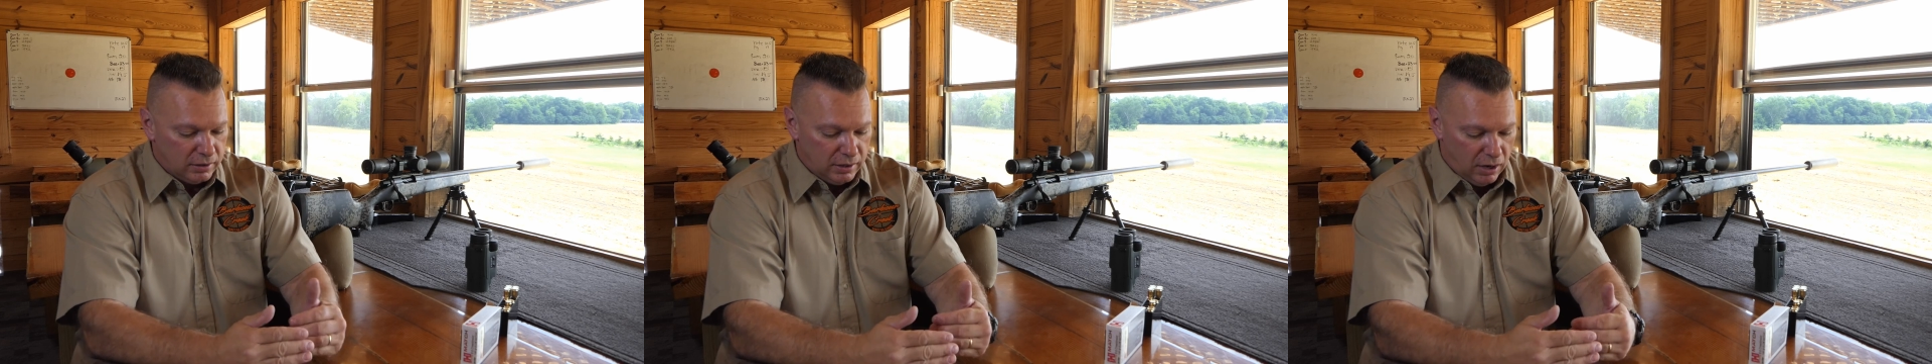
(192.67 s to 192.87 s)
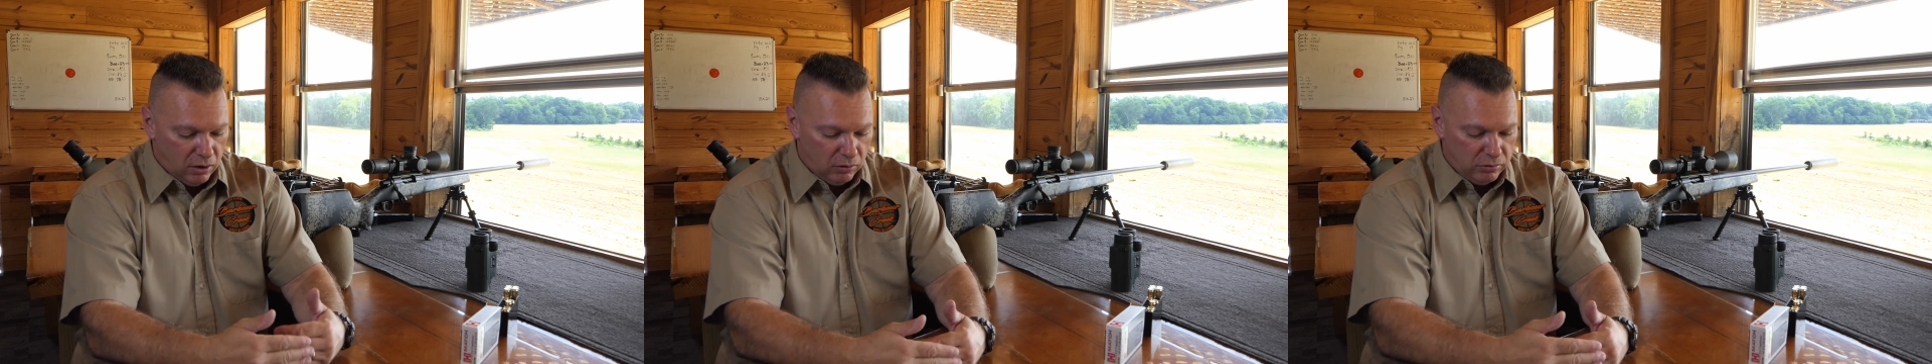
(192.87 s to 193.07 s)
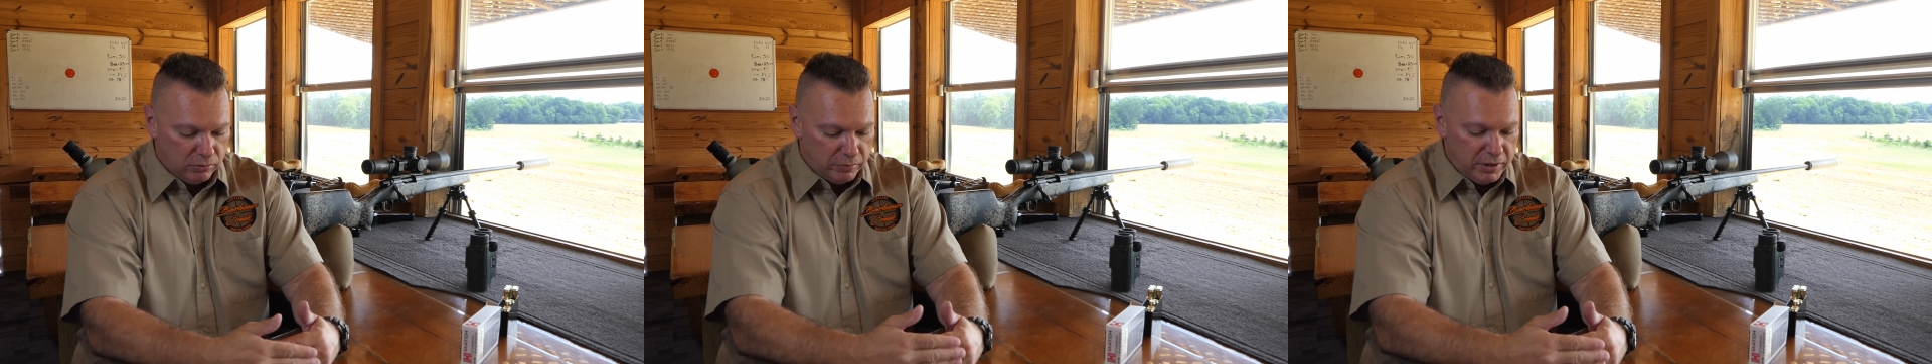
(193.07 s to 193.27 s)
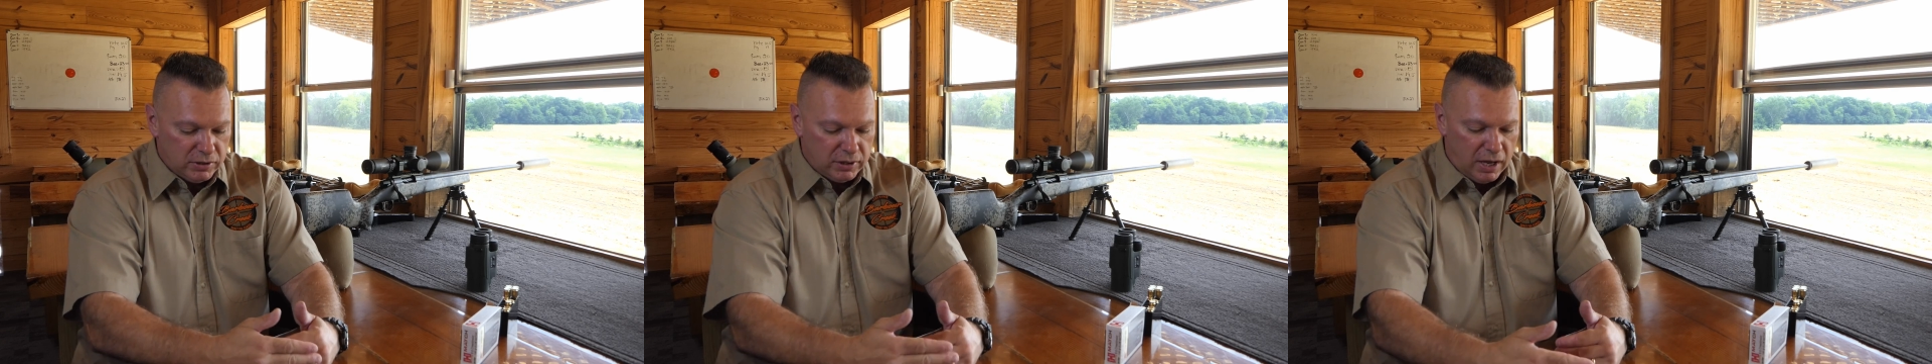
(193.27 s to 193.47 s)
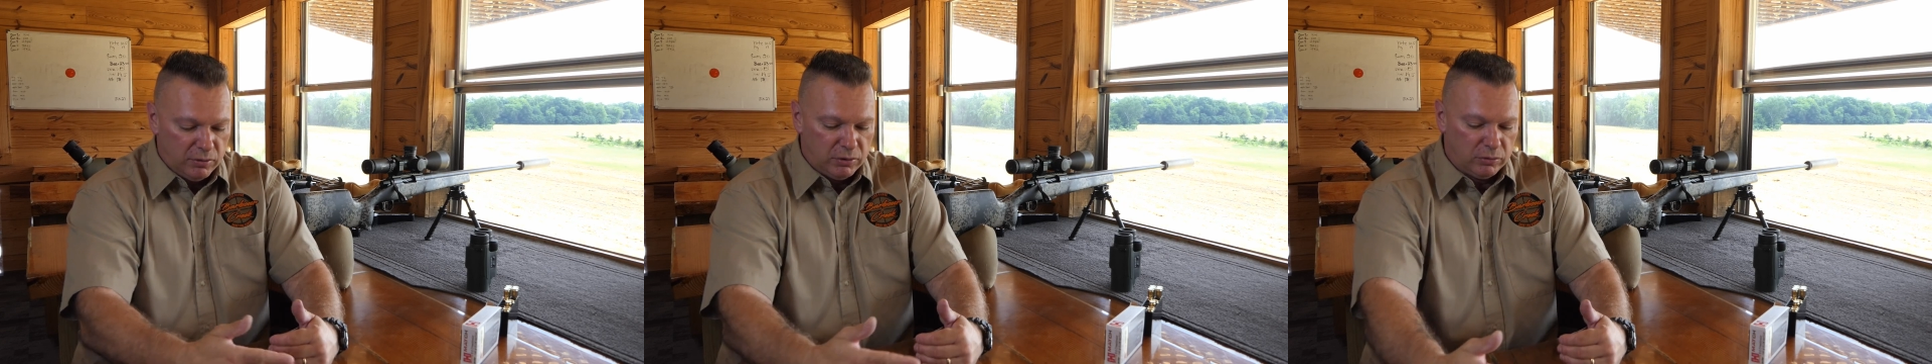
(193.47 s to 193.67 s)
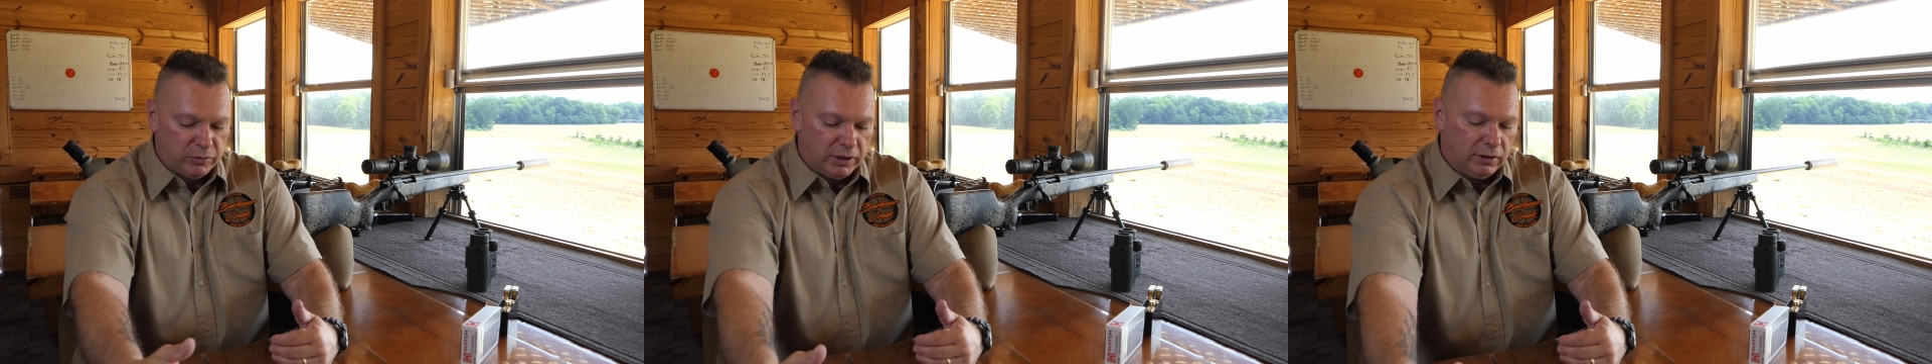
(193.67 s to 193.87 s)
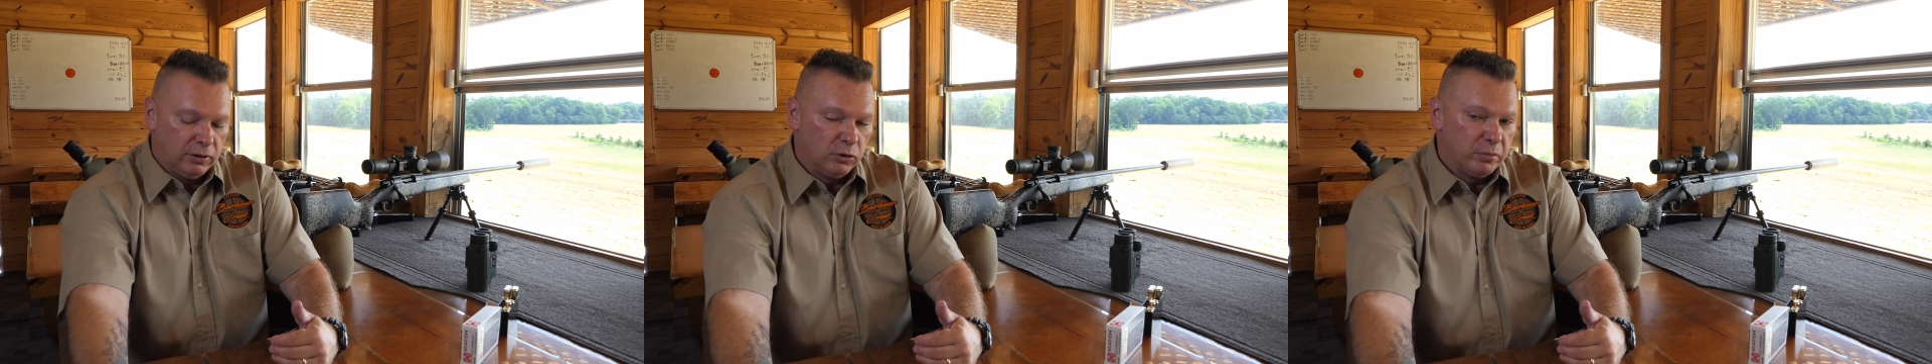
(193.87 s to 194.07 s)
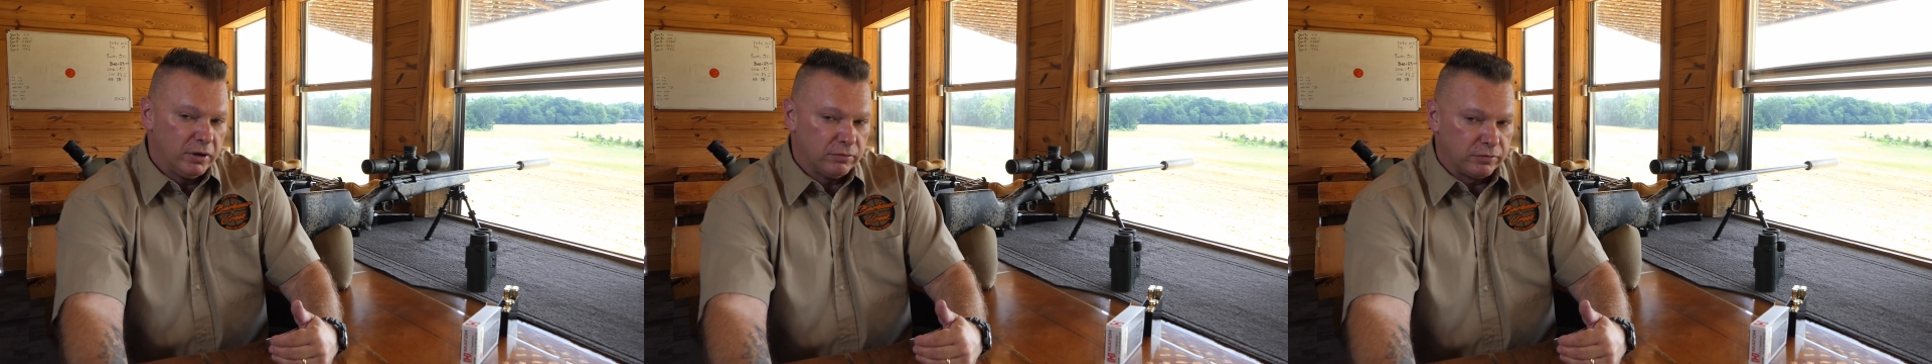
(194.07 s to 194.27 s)
Now, the reason that one went a
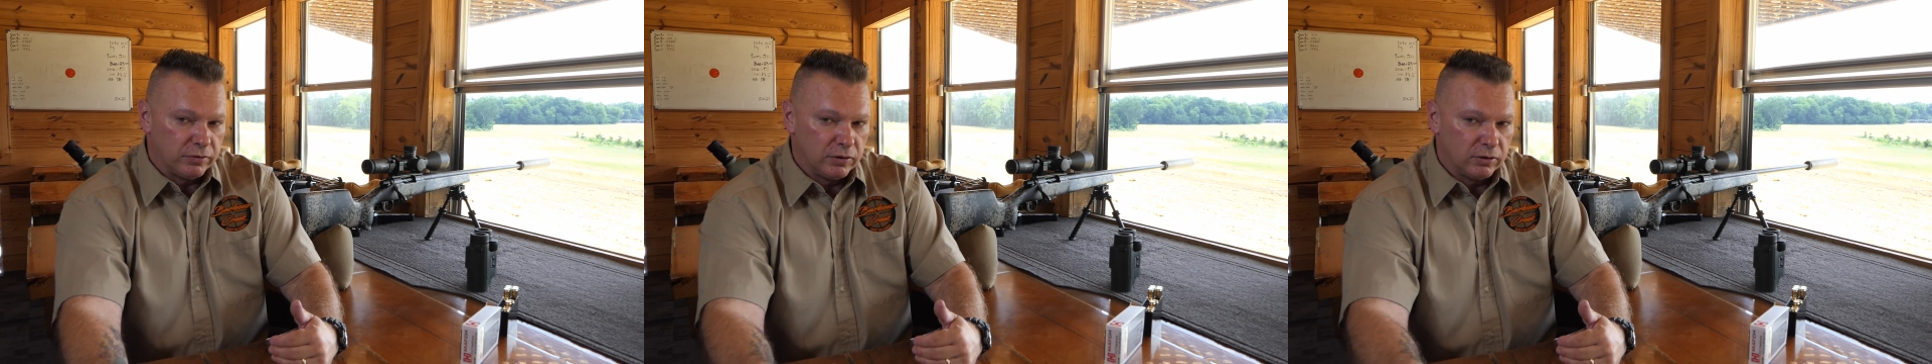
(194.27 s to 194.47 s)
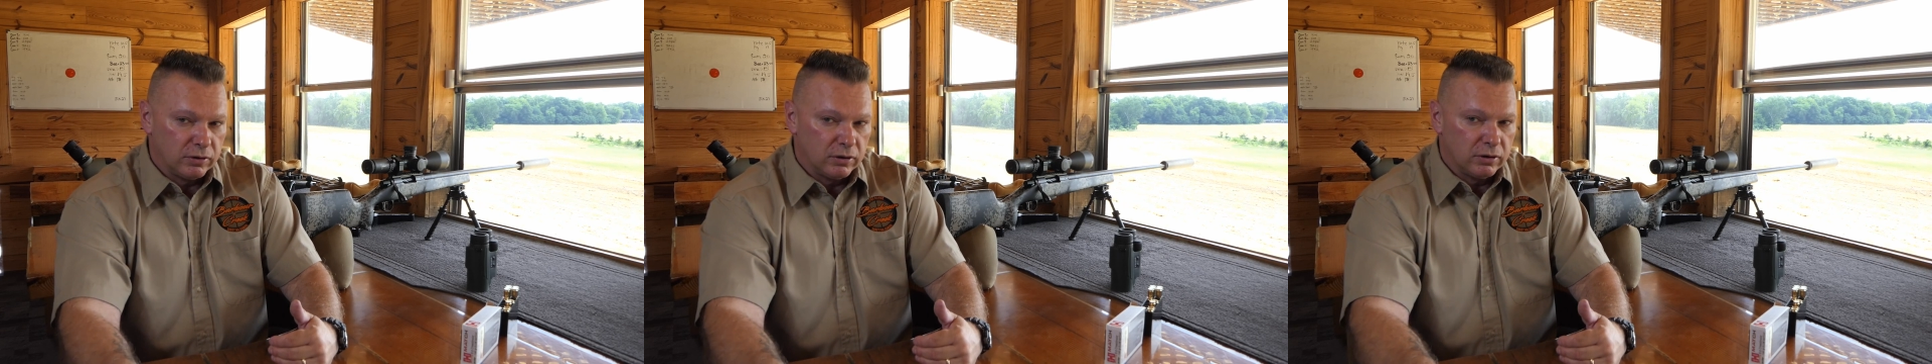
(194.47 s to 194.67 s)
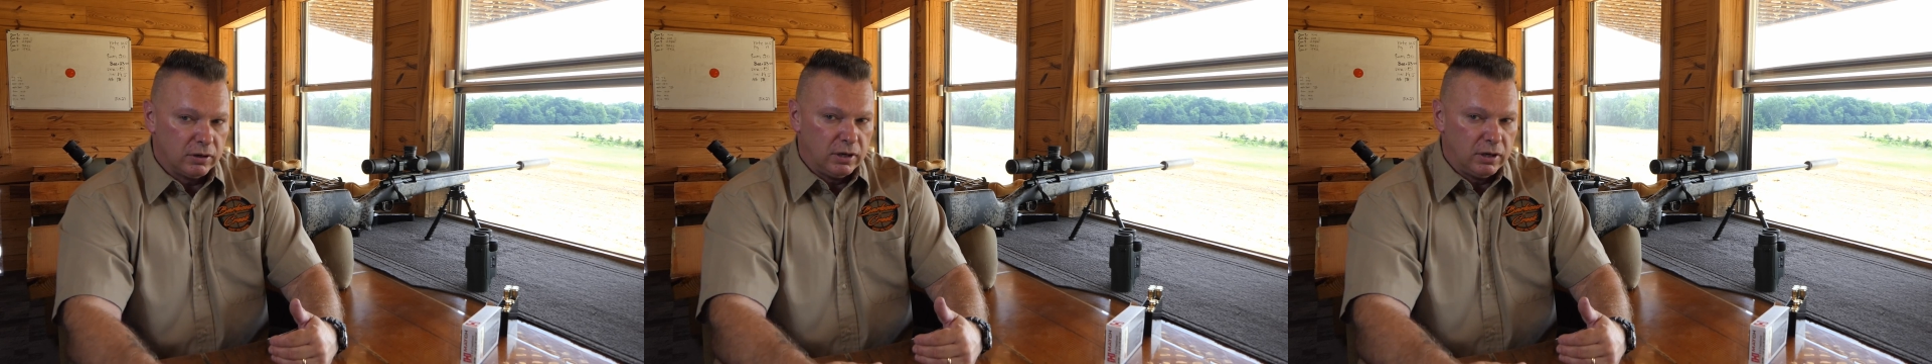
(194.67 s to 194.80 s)
little bit further